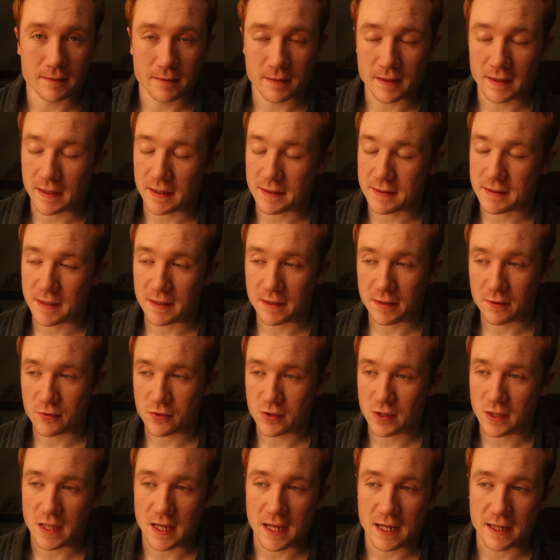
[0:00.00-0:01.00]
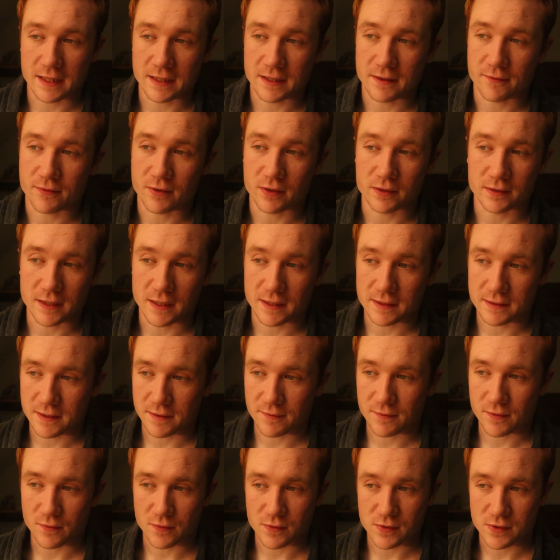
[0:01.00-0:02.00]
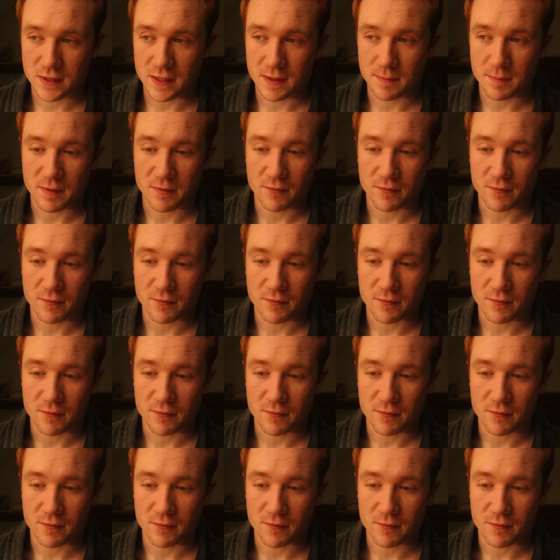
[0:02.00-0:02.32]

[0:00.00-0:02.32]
Like I said, there's a lot of different things I've never seen